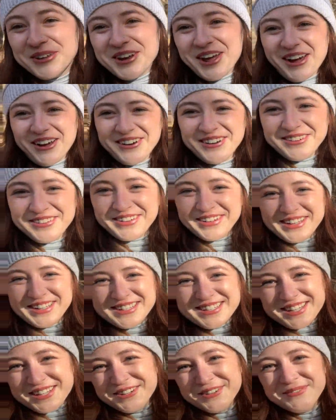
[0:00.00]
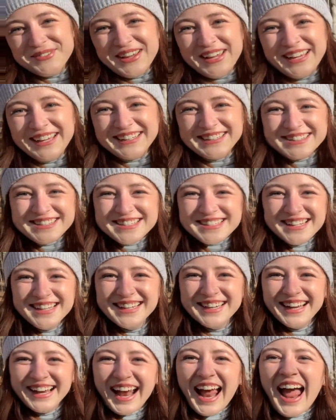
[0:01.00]
no, it was yeah, humans. Every
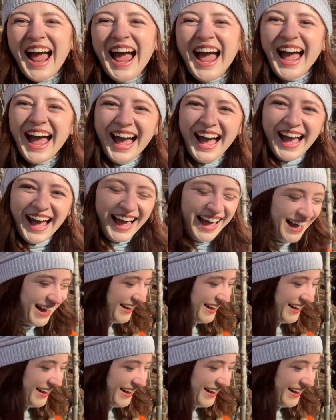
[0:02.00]
single stone wall